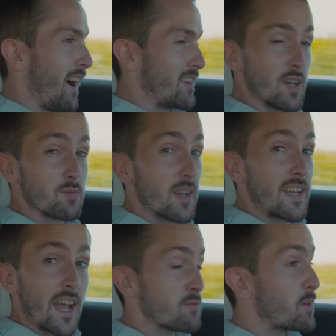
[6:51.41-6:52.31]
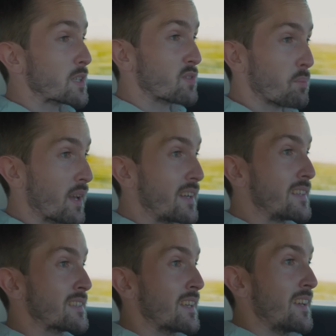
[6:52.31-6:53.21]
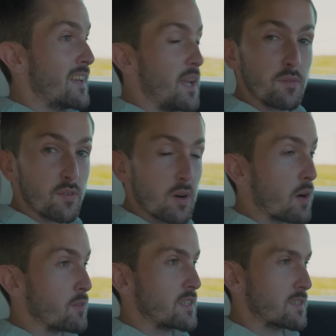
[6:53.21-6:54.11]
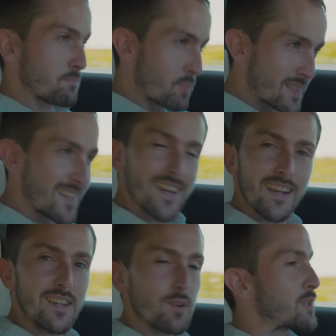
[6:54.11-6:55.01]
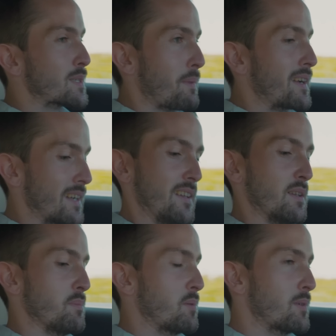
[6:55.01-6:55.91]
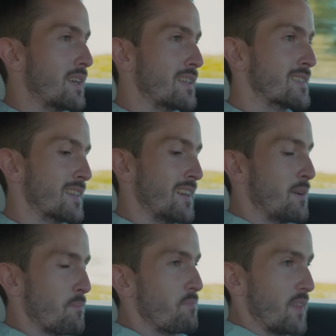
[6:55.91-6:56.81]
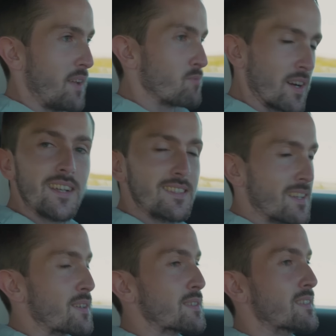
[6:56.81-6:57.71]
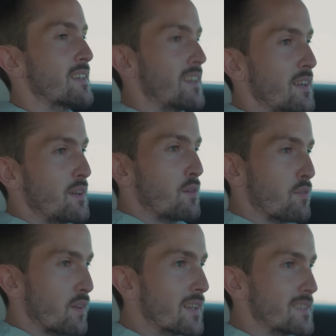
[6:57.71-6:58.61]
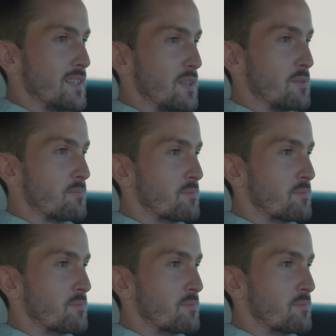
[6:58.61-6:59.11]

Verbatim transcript: I don't really have much of a place in Ferraris, particularly not spanking them, but with this, it really does flatter you.